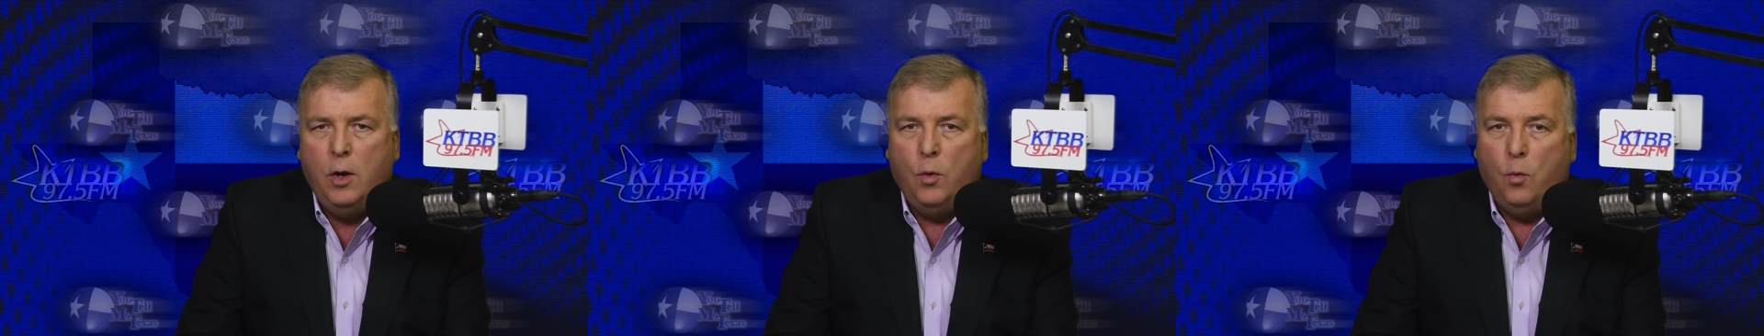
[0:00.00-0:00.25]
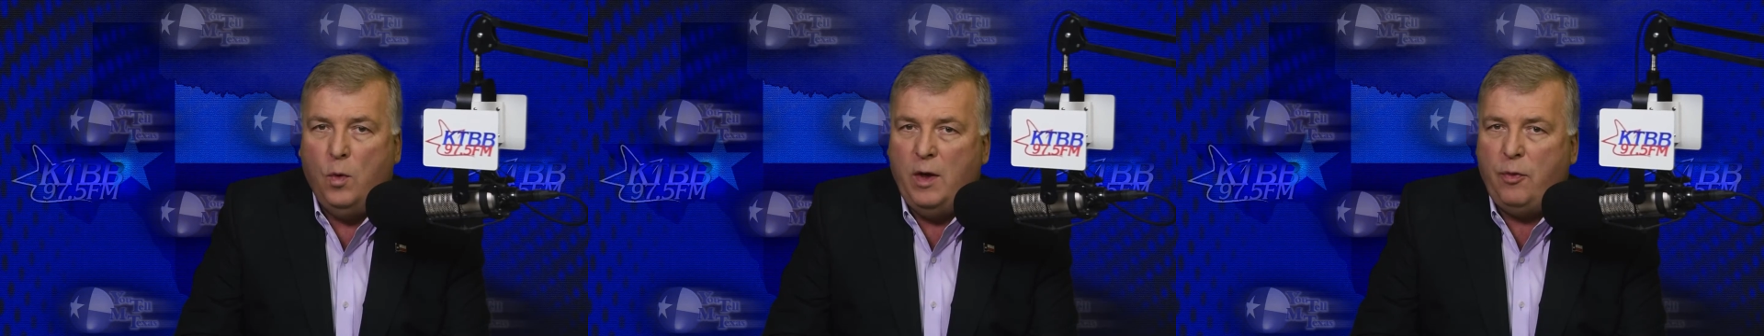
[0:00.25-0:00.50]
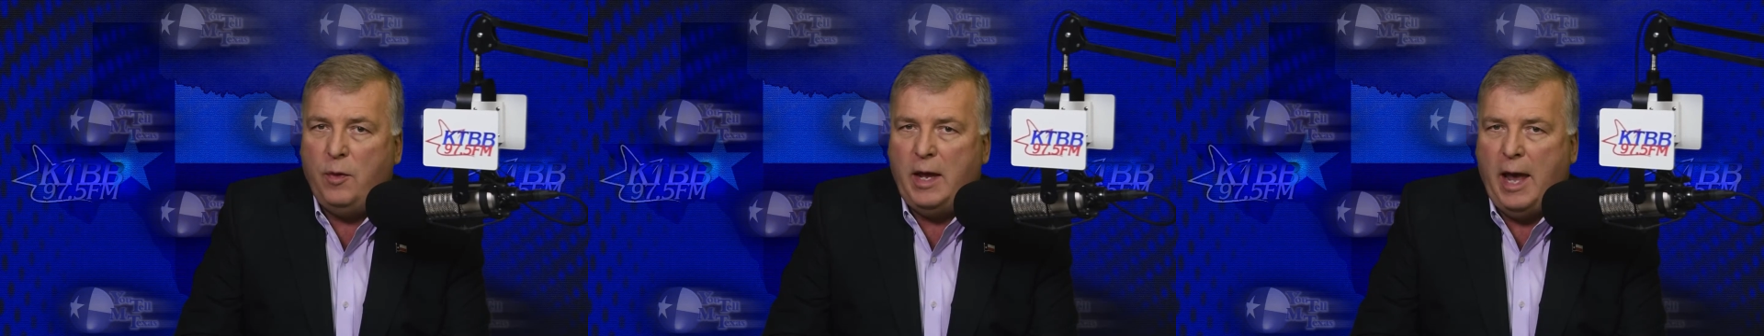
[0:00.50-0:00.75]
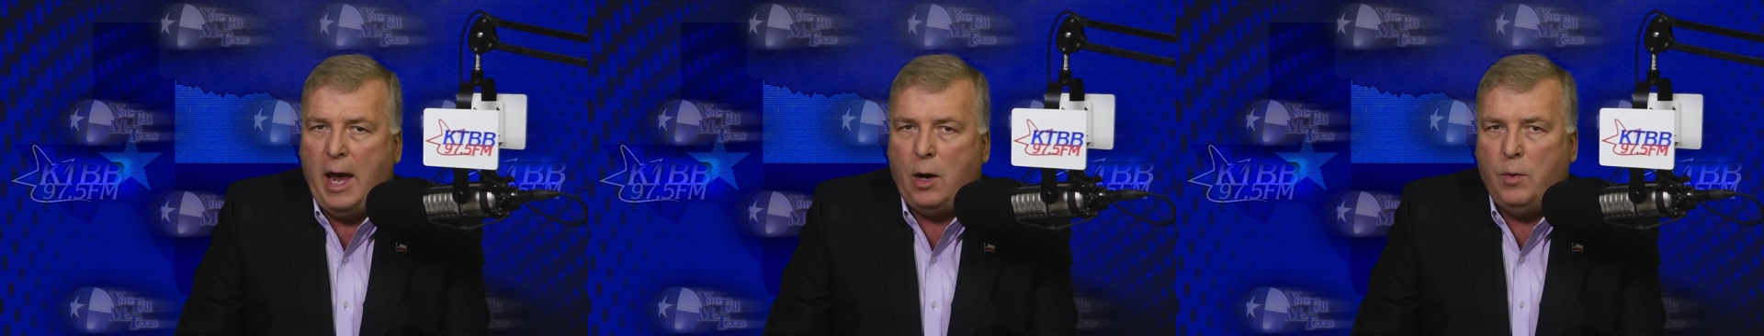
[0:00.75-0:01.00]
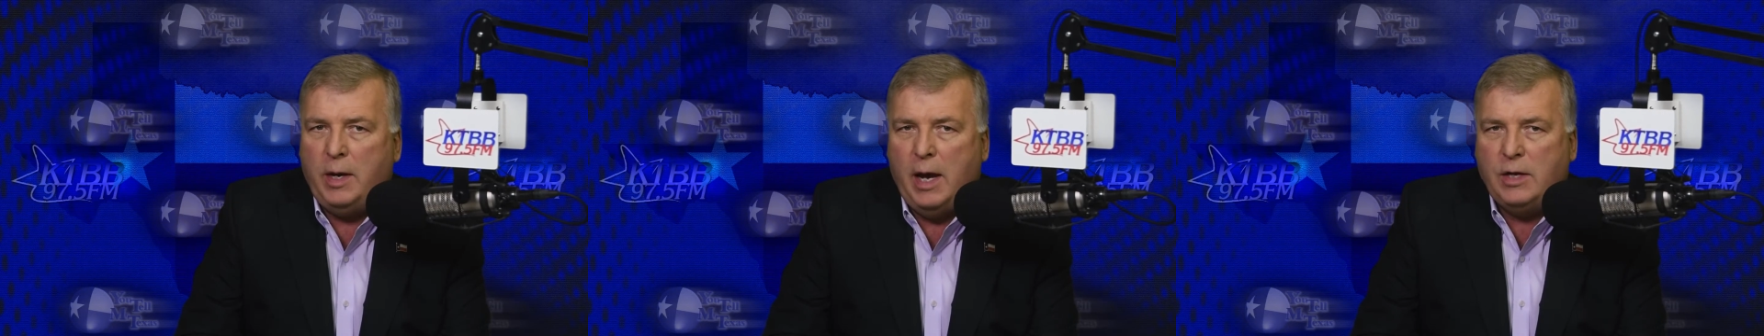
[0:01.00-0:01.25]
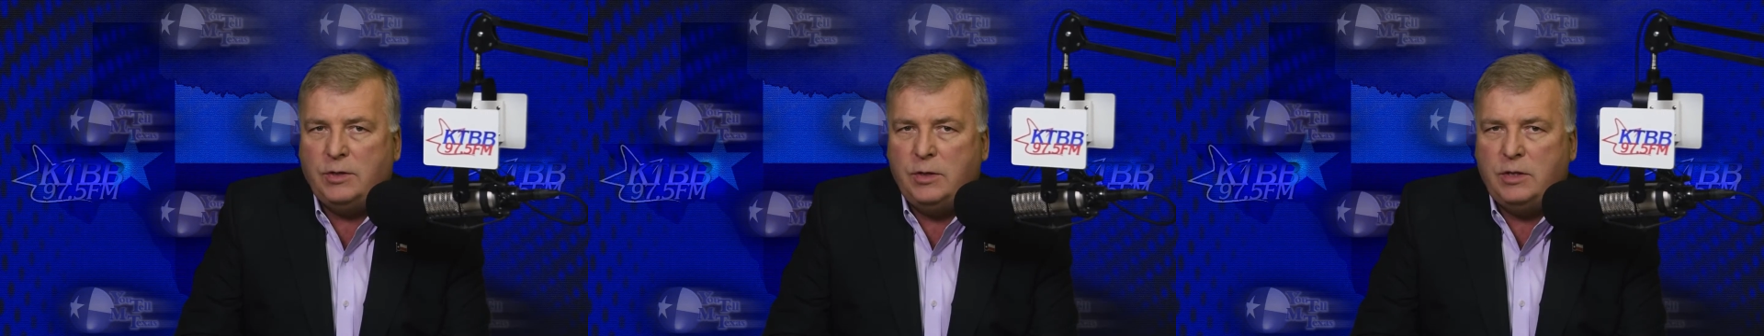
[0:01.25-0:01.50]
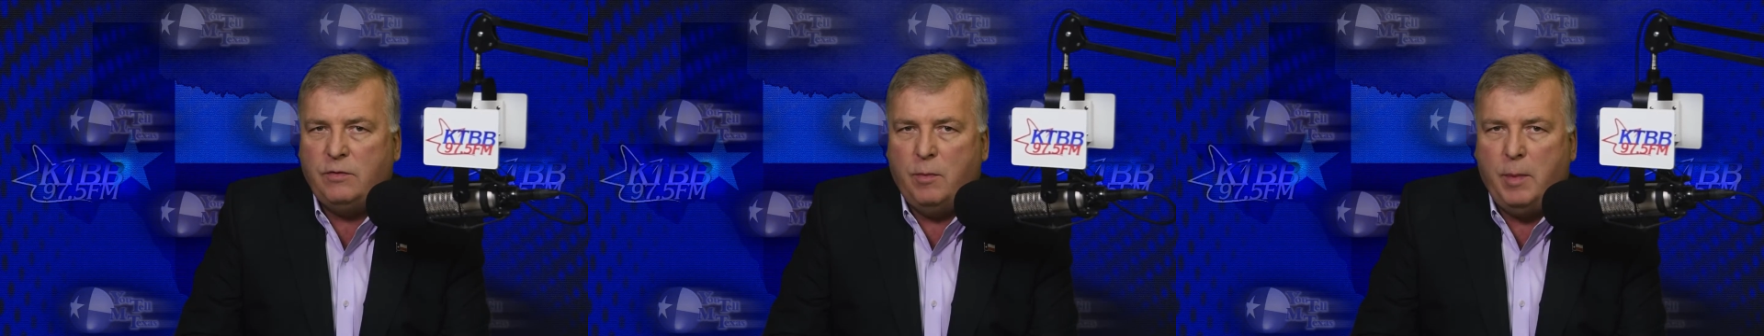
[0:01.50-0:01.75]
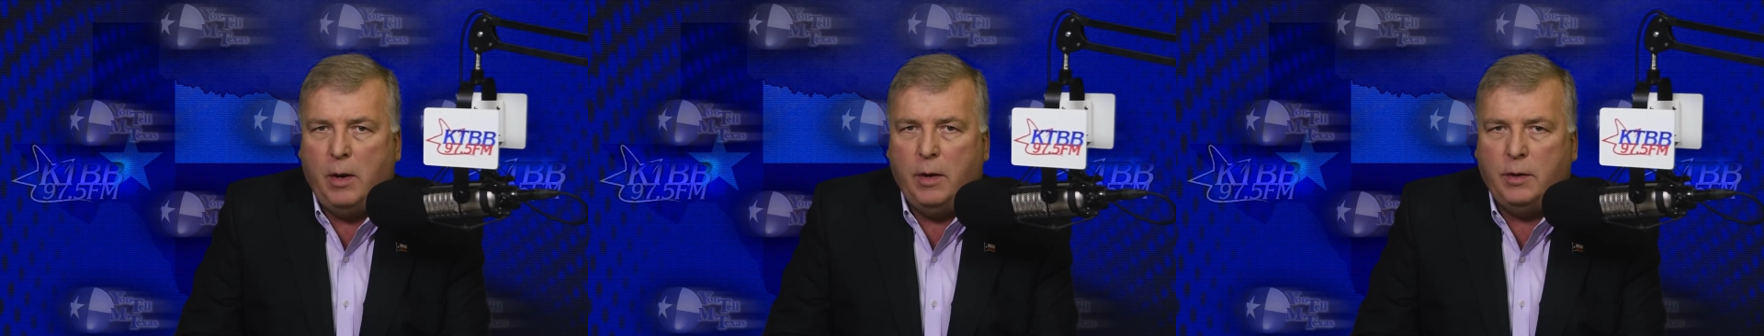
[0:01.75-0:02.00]
with the acquiescence of
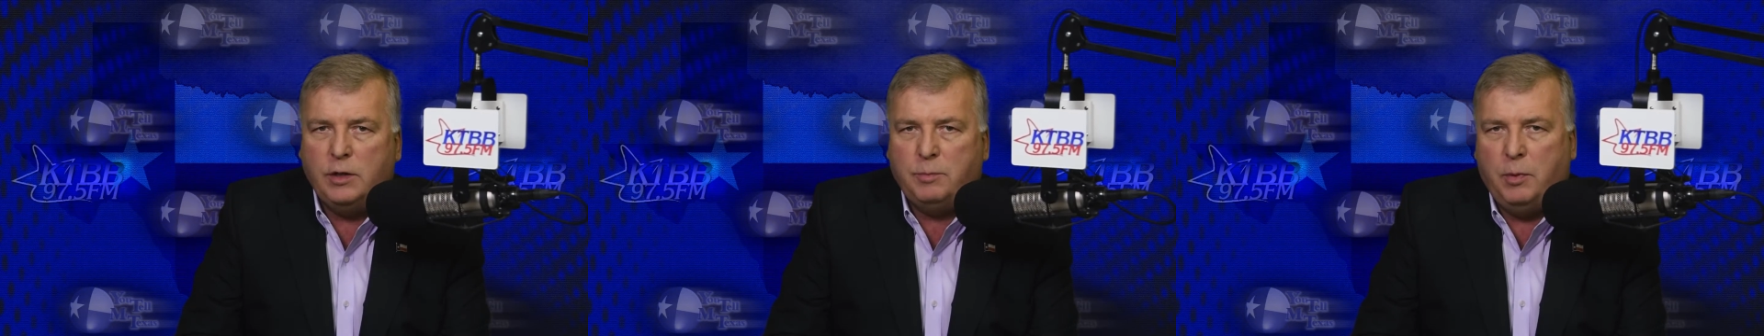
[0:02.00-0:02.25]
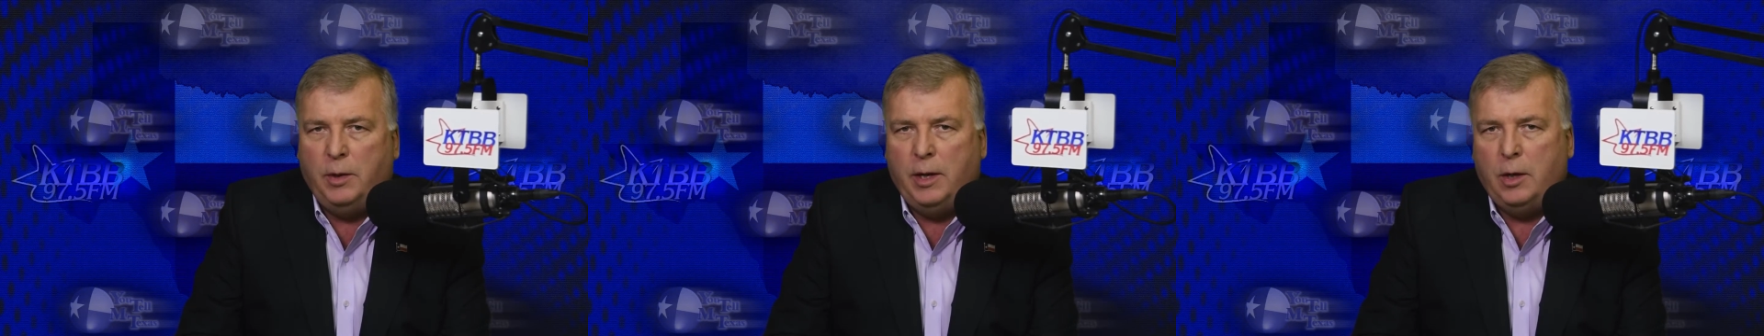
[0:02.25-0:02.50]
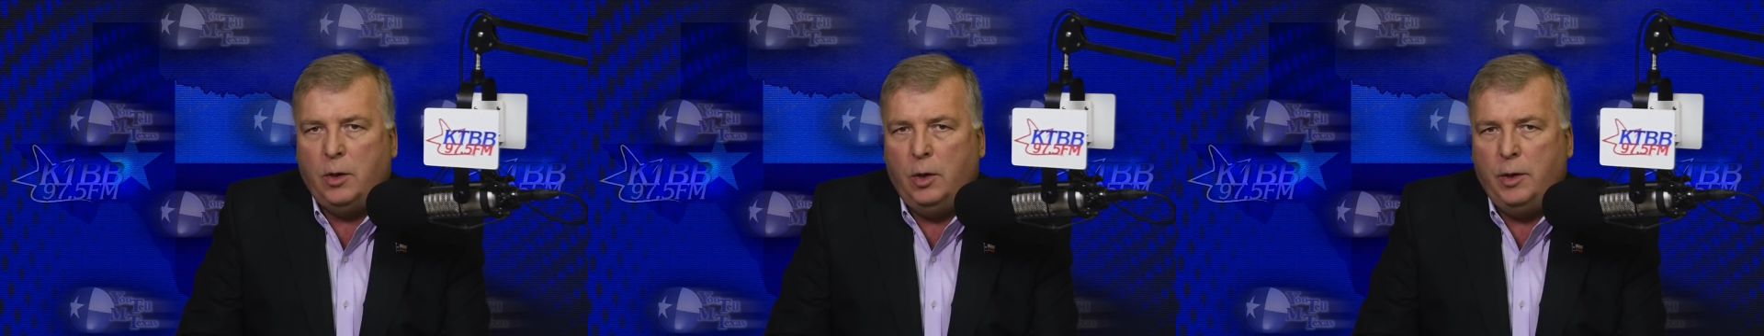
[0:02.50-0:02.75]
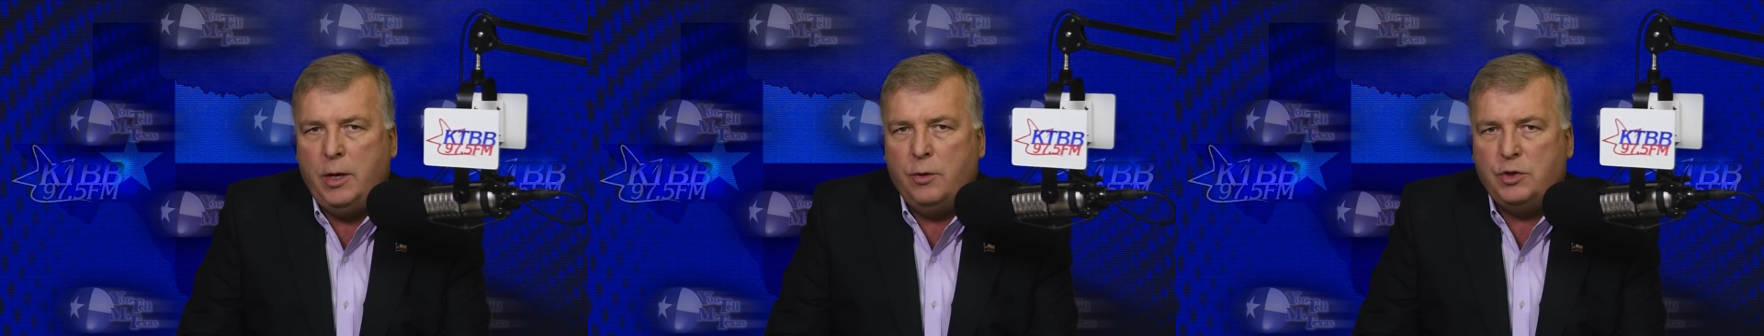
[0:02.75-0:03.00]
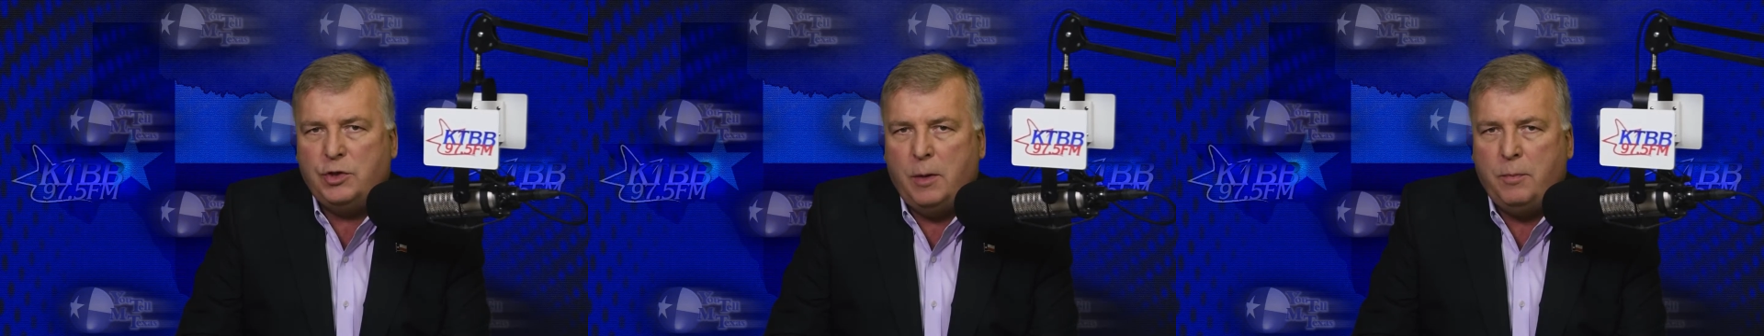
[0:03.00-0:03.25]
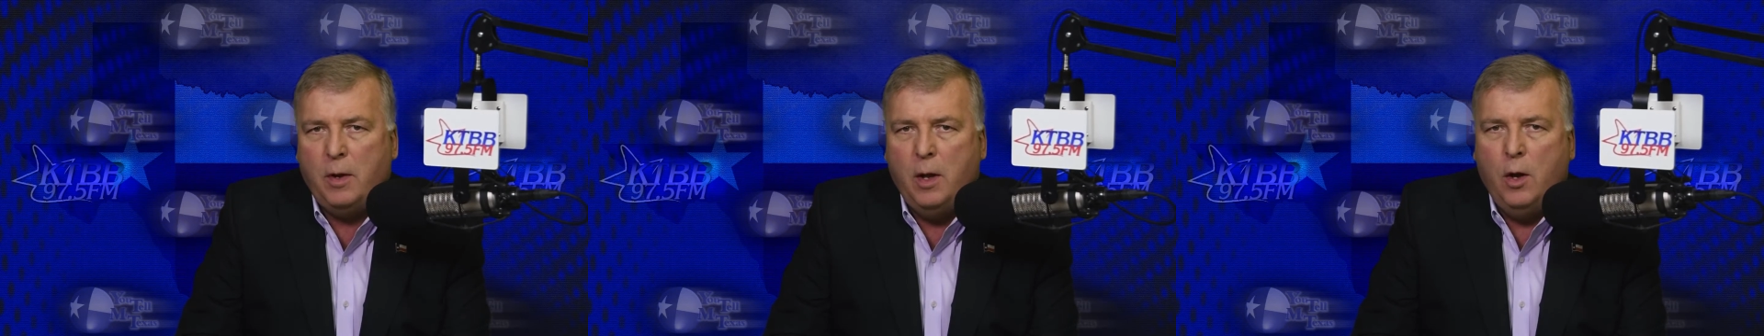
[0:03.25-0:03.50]
America's political leadership